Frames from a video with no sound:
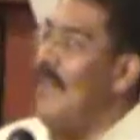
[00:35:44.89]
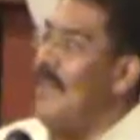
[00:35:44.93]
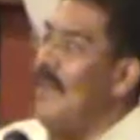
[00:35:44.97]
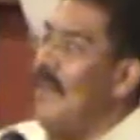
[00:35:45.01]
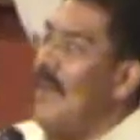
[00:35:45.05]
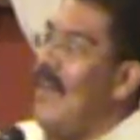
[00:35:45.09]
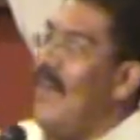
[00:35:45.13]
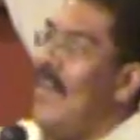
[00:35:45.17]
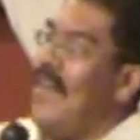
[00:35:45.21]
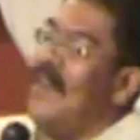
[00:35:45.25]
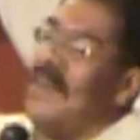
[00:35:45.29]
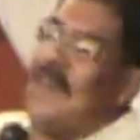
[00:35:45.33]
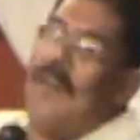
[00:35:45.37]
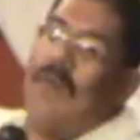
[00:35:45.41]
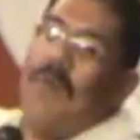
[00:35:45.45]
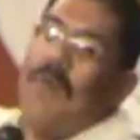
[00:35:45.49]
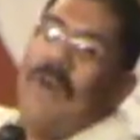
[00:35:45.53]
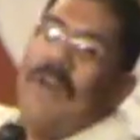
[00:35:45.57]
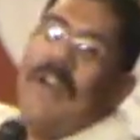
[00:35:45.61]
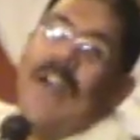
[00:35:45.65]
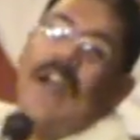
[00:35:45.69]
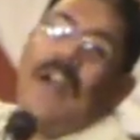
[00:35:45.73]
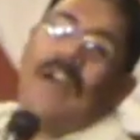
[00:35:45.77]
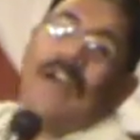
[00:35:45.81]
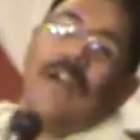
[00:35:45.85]
wow,
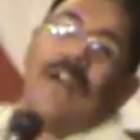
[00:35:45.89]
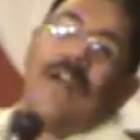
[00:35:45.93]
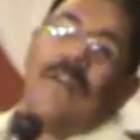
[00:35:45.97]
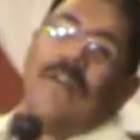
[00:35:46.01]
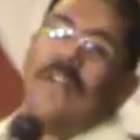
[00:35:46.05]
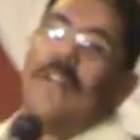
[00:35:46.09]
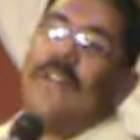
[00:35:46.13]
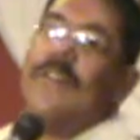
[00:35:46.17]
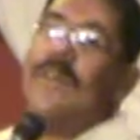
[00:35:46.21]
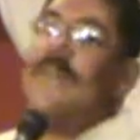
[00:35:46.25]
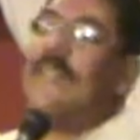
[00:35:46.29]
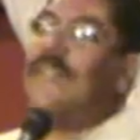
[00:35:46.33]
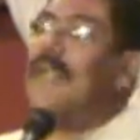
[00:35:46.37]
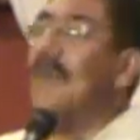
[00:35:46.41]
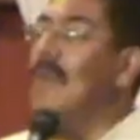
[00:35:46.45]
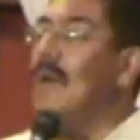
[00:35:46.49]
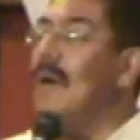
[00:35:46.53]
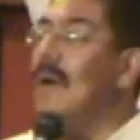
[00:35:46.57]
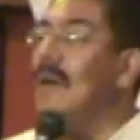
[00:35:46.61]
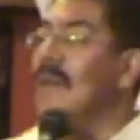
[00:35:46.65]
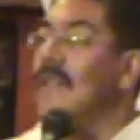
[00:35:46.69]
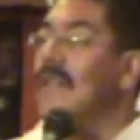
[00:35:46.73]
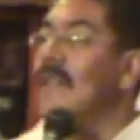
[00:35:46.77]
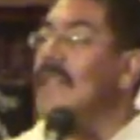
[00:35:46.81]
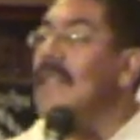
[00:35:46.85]
we're not going to go do what the
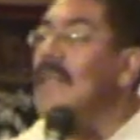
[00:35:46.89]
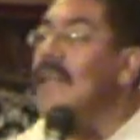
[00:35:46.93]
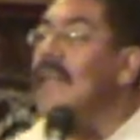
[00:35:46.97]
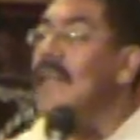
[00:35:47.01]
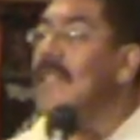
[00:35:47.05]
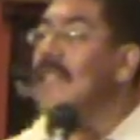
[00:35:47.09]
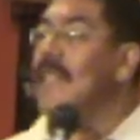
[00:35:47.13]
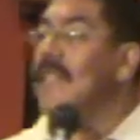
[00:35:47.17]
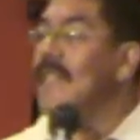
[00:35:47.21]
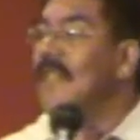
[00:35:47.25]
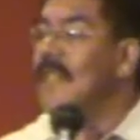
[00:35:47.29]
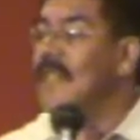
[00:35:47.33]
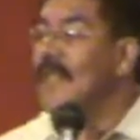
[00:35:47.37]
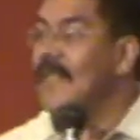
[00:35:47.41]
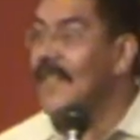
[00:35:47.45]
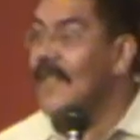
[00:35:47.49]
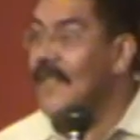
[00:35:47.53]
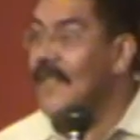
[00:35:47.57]
world does.